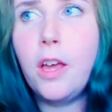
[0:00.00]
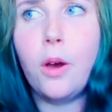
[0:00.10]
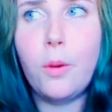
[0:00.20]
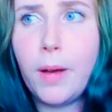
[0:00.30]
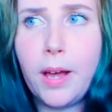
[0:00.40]

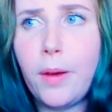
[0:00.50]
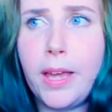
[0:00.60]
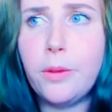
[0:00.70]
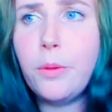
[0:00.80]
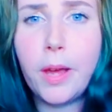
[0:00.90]
oh wow,
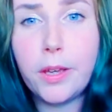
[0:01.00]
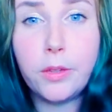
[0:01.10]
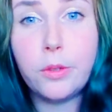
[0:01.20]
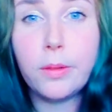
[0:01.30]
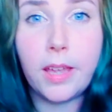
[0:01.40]
I don't know how
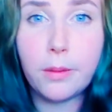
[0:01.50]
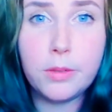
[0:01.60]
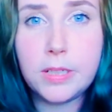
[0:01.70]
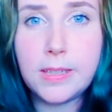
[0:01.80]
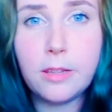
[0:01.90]
you do it, I
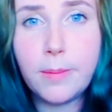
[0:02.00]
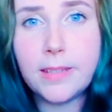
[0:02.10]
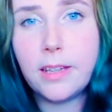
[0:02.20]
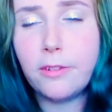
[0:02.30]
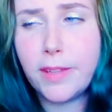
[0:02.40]
would just kill
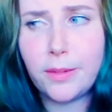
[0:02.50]
myself,